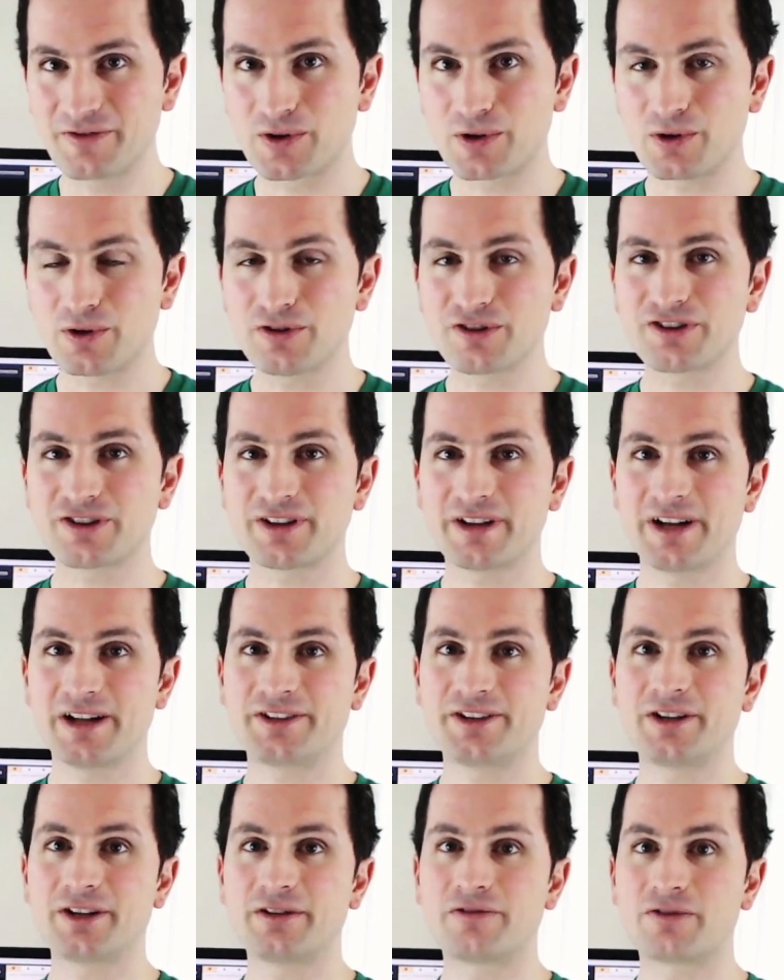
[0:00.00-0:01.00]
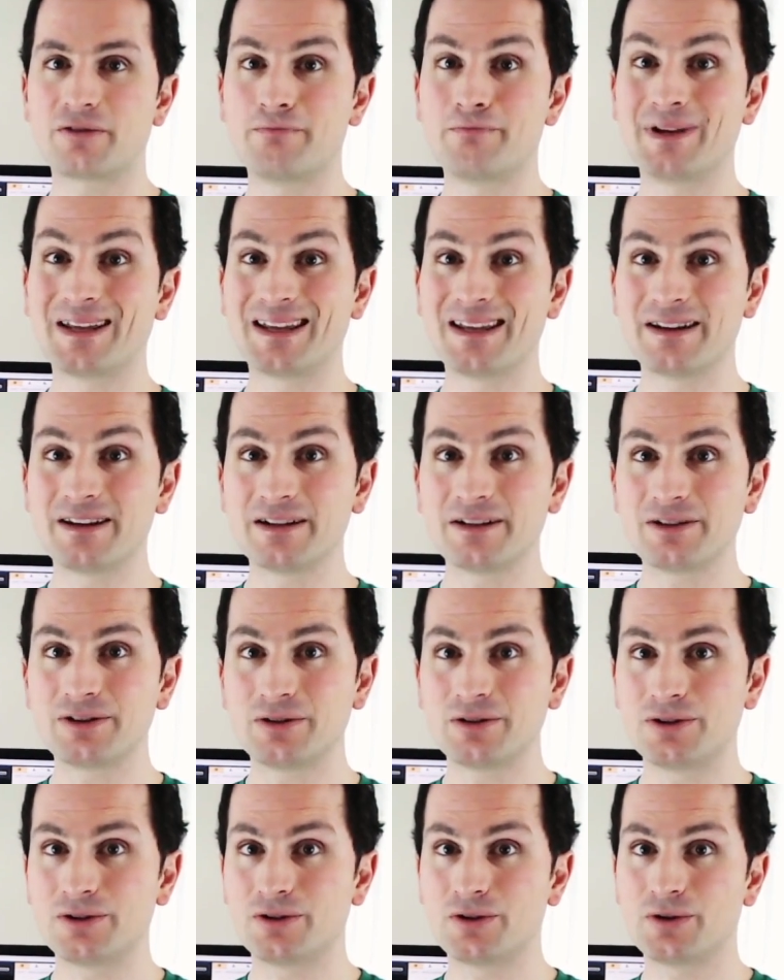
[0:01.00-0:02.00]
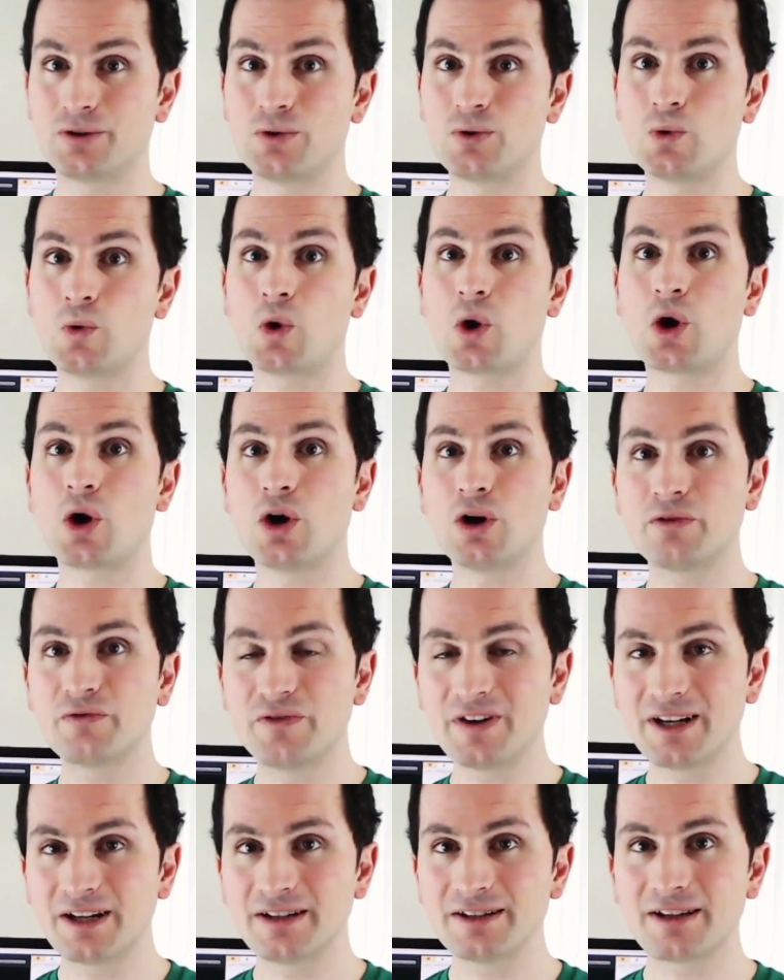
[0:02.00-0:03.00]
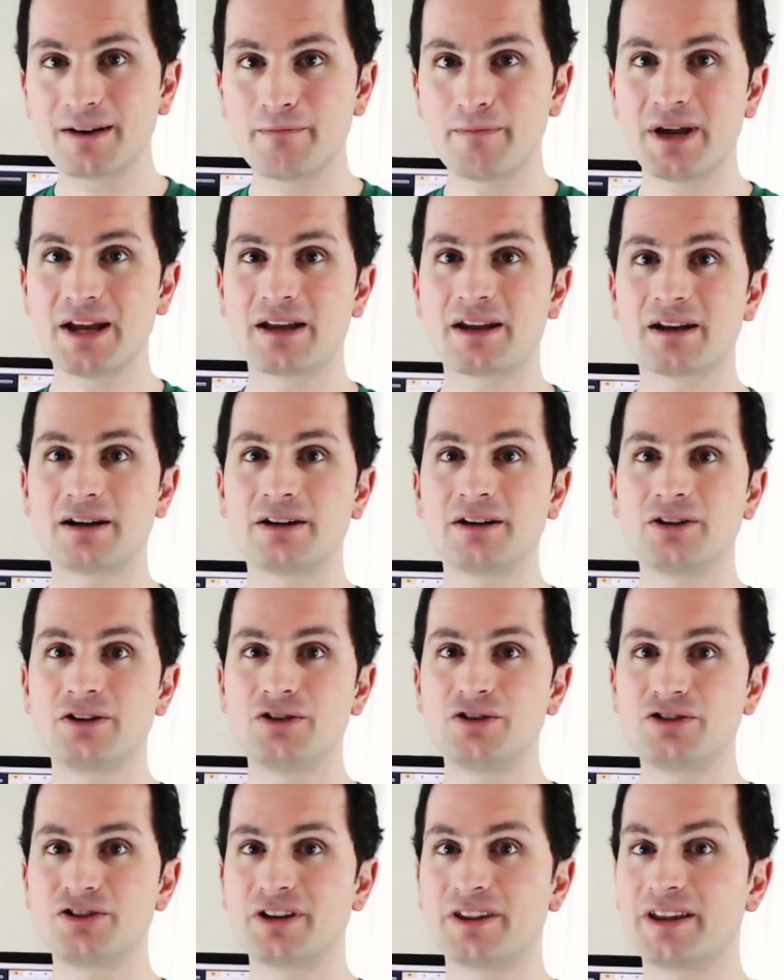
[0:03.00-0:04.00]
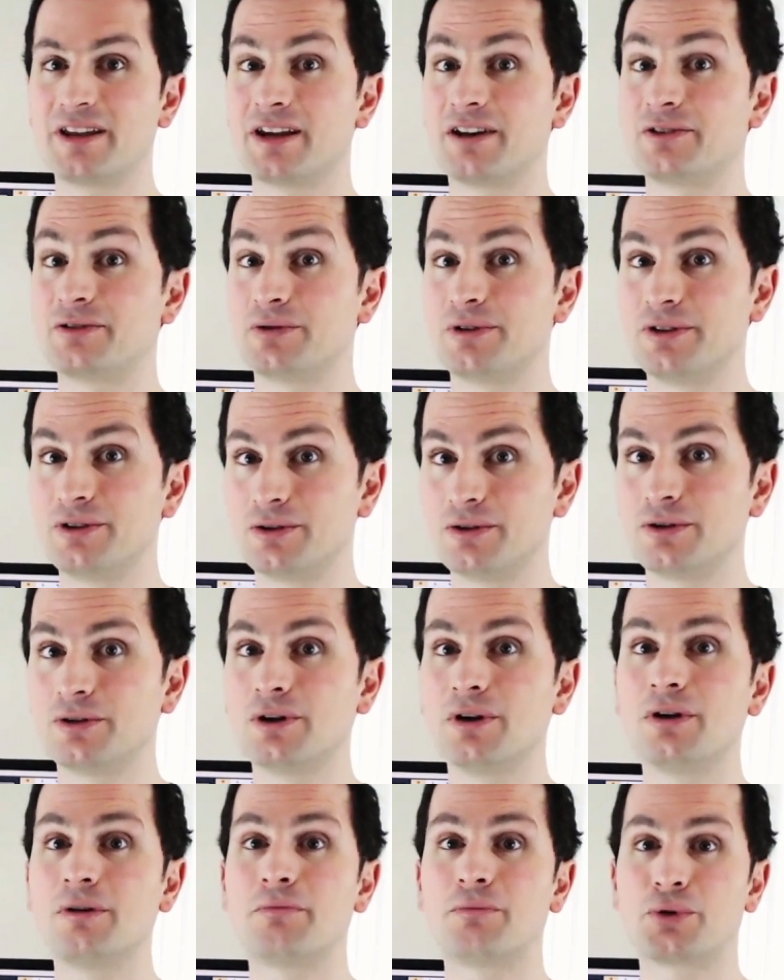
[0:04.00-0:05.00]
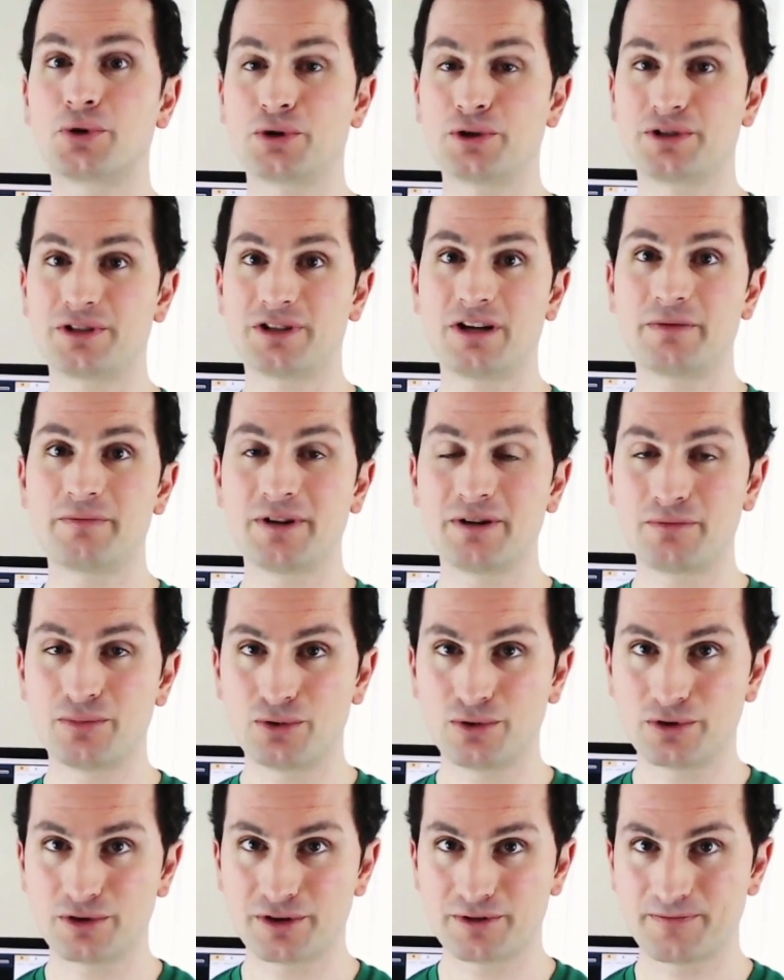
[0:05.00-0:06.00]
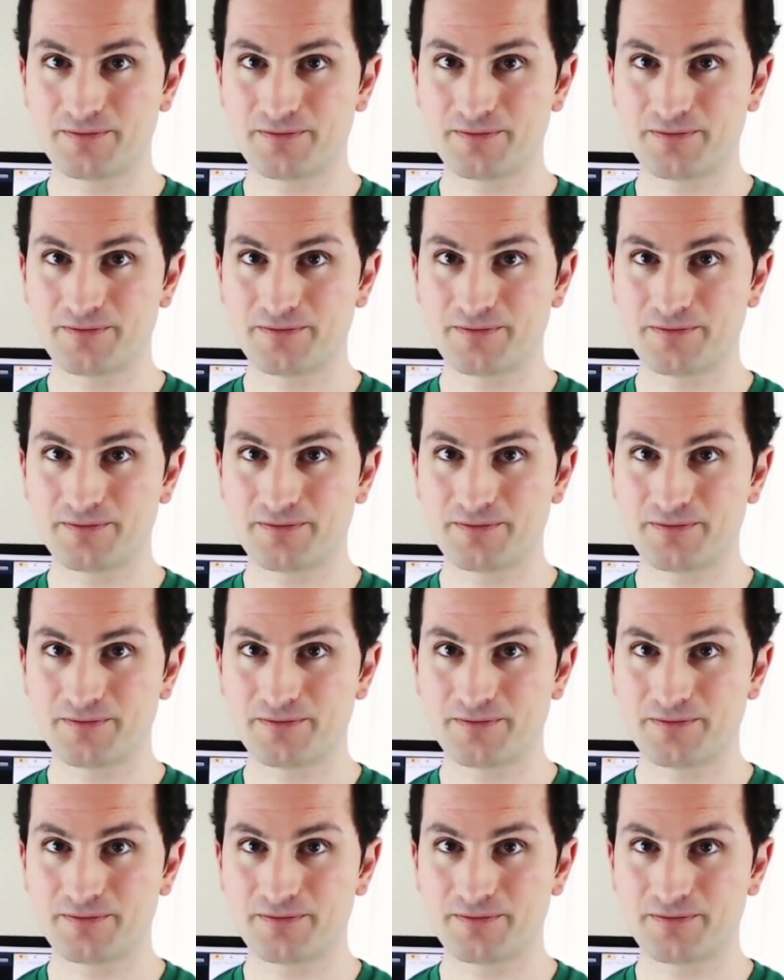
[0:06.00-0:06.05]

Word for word: course, I'll take you from beginner to confident maker using the Arduino prototyping board.